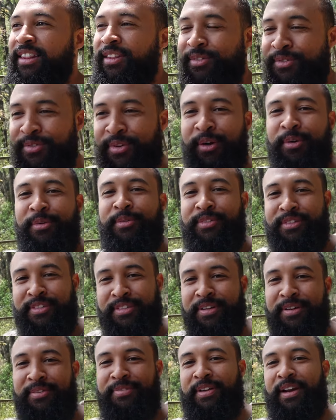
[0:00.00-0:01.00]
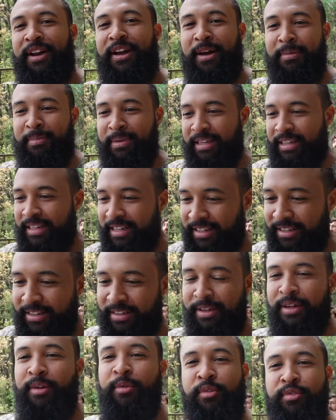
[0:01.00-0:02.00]
The roots of climbing
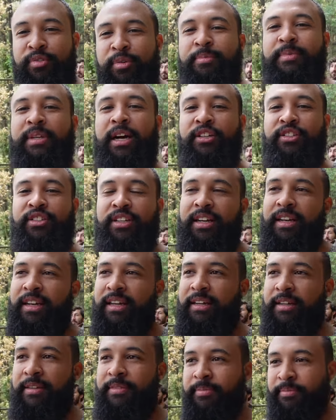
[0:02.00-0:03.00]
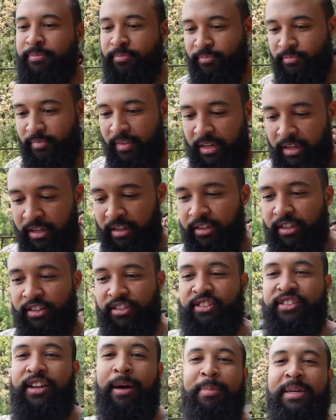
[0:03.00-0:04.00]
was from Darjeeling. The
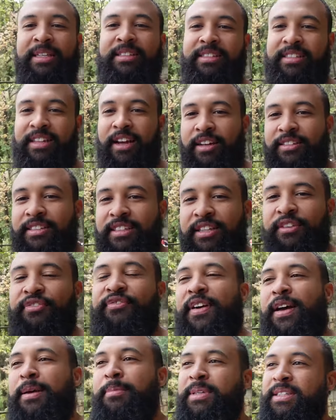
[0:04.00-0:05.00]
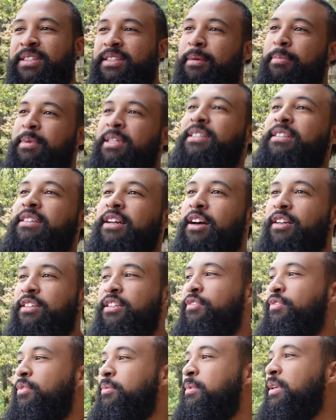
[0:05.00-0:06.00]
famous summit
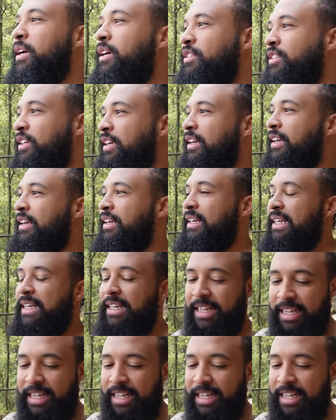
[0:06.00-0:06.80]
started from Darjeeling.